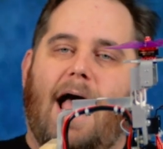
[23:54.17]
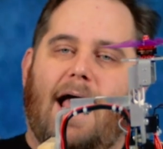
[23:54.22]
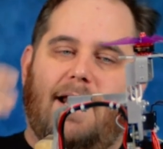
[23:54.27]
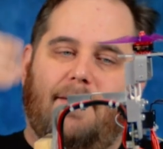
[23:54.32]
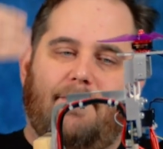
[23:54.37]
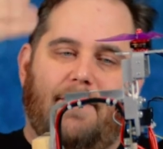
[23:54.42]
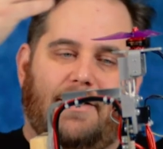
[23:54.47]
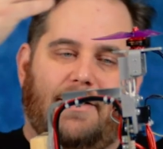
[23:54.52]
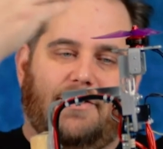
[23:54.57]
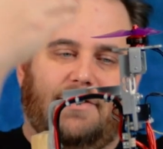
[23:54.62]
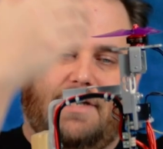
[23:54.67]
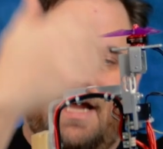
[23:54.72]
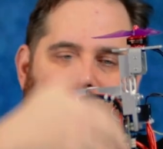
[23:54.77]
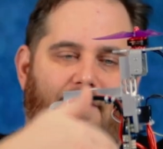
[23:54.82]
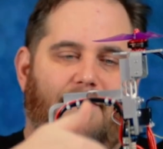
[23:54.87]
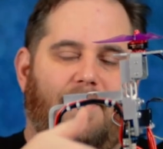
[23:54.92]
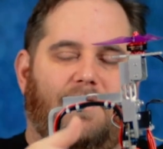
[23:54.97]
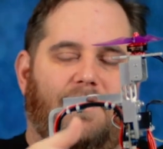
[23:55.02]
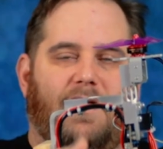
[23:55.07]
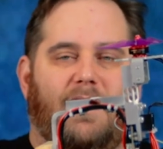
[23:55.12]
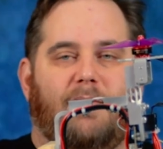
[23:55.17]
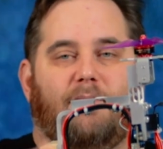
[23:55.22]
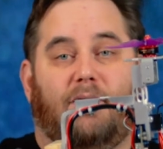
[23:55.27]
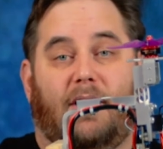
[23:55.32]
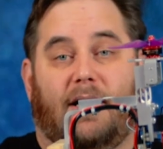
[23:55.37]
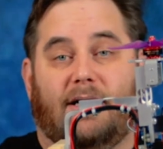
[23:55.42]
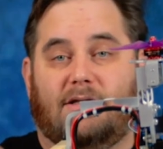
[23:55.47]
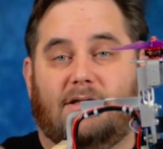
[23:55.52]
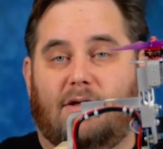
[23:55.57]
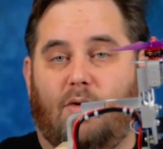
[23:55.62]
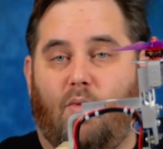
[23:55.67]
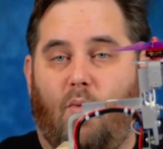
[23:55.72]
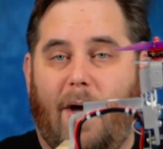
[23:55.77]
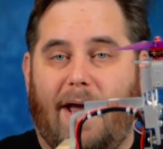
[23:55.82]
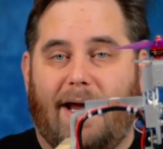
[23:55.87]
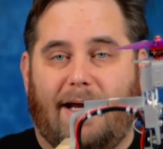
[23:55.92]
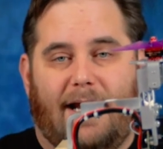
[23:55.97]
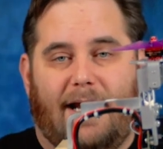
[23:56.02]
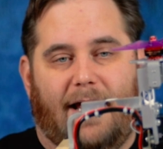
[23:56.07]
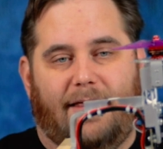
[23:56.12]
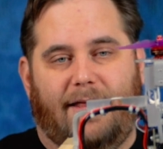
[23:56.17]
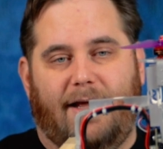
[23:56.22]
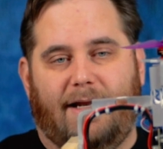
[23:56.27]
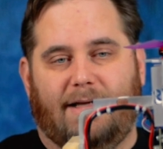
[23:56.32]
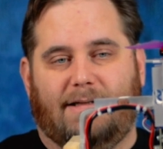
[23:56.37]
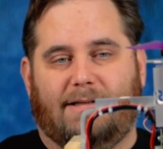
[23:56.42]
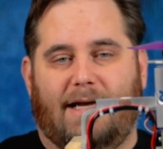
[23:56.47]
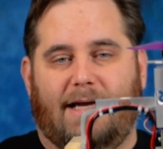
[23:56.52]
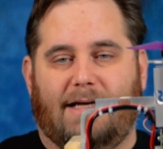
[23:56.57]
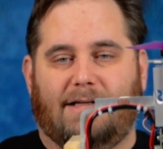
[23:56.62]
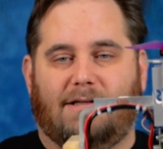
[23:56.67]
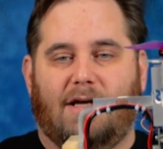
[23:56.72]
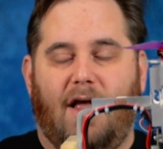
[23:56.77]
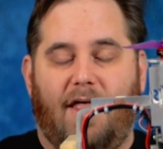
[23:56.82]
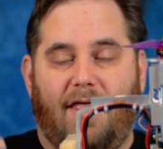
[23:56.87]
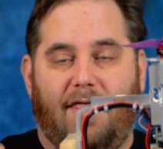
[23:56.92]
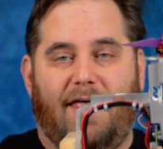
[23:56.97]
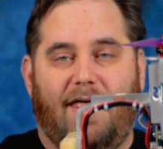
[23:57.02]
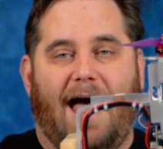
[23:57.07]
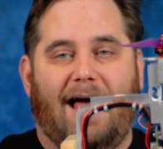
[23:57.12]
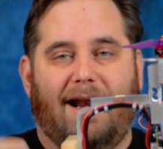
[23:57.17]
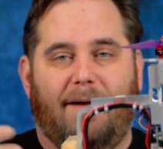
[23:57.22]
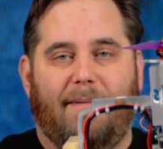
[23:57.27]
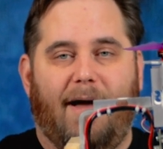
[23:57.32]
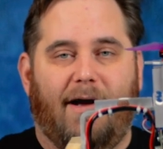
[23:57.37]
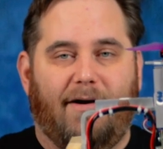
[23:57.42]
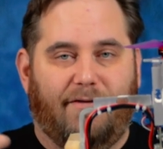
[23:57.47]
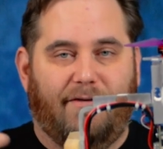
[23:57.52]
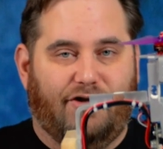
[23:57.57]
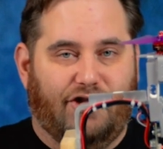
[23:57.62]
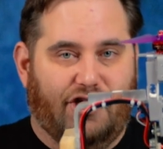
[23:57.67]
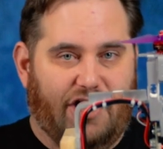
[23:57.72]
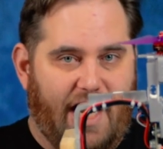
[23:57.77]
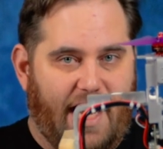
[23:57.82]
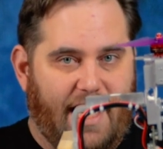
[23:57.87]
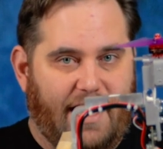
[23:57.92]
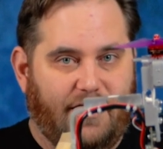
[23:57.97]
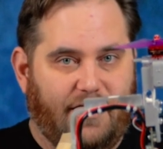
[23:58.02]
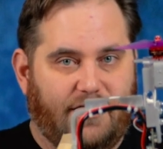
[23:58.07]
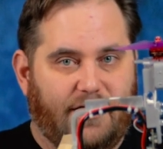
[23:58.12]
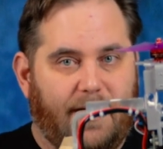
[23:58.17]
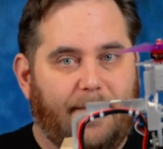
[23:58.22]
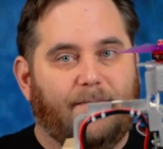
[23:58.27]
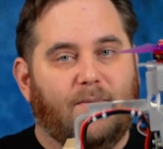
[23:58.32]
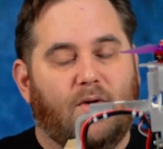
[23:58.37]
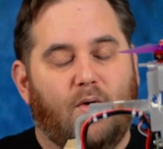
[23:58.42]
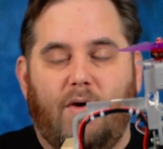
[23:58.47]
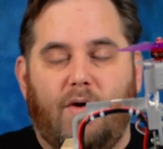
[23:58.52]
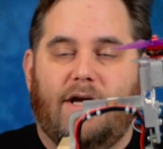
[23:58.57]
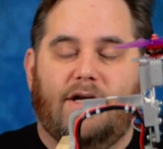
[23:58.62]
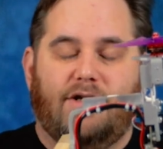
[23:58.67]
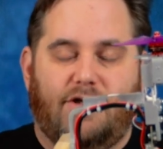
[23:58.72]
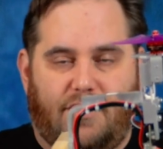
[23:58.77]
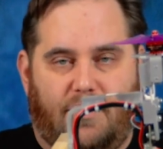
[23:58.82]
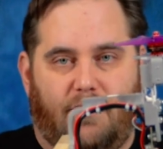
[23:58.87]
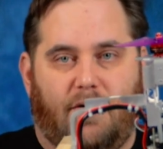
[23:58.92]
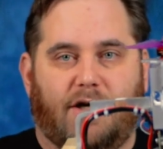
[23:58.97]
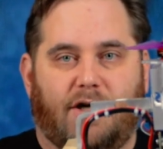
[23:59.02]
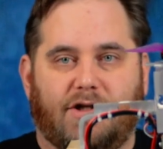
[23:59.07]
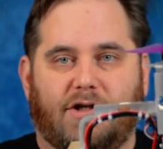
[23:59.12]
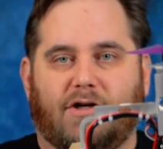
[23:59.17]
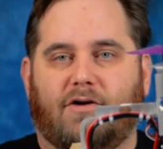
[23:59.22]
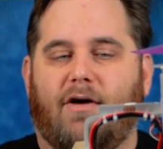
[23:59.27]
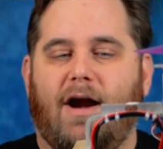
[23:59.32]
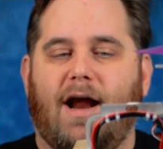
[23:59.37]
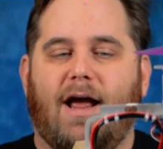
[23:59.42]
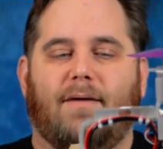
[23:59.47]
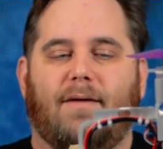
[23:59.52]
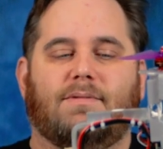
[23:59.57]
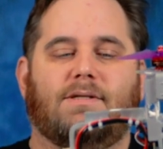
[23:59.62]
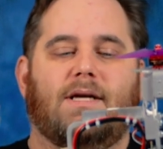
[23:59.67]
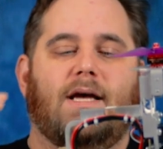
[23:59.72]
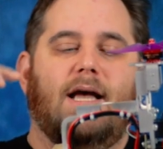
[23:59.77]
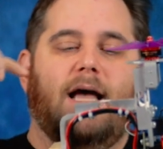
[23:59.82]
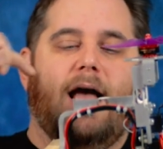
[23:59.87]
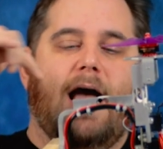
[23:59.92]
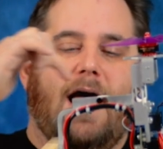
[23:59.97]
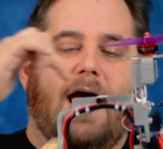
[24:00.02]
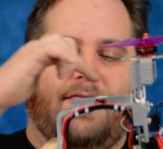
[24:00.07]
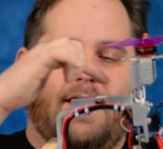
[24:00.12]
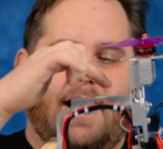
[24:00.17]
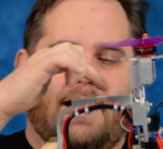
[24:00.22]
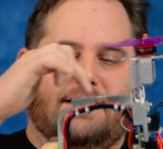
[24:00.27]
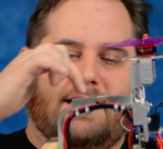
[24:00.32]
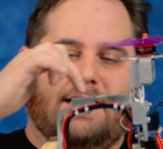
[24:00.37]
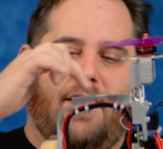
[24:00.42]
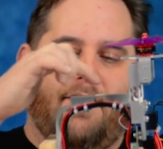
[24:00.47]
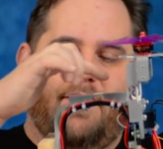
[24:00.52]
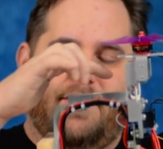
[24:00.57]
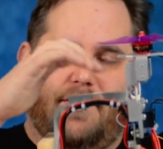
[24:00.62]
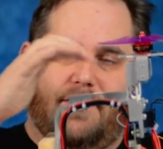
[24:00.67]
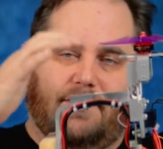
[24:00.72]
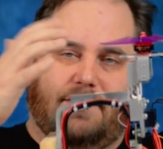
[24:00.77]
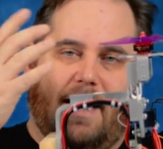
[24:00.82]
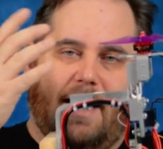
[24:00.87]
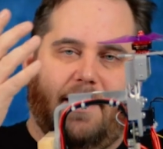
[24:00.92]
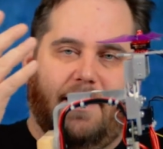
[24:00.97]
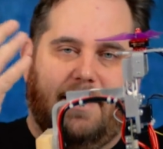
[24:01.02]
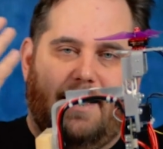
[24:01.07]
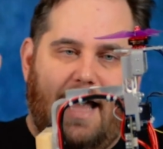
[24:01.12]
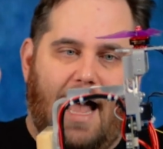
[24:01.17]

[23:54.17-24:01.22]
and it measures everything plus the weight. And then it says that amount of change is 200 grams. And that's how it knows how to